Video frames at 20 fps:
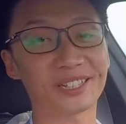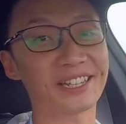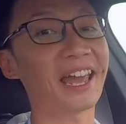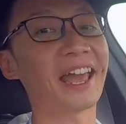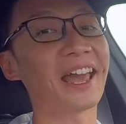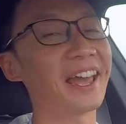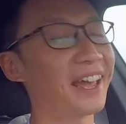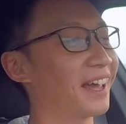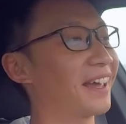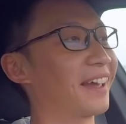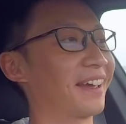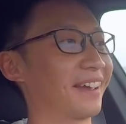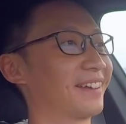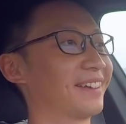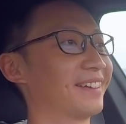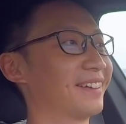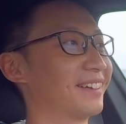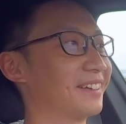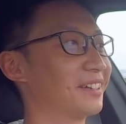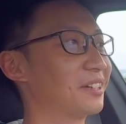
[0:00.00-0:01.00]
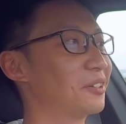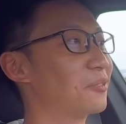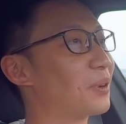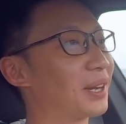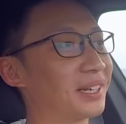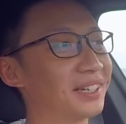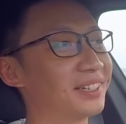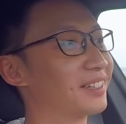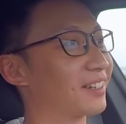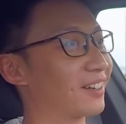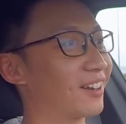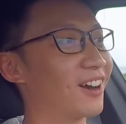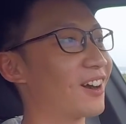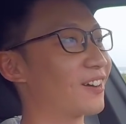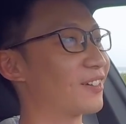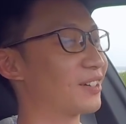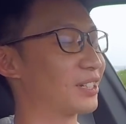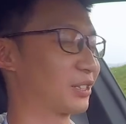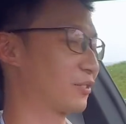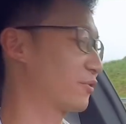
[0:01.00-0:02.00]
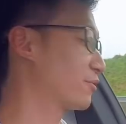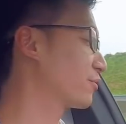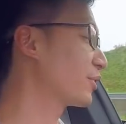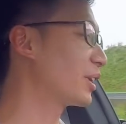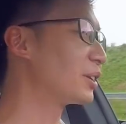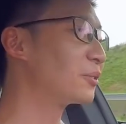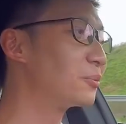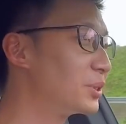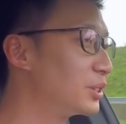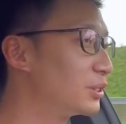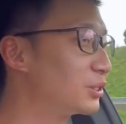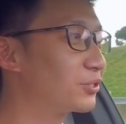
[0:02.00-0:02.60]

care whether the car is front wheel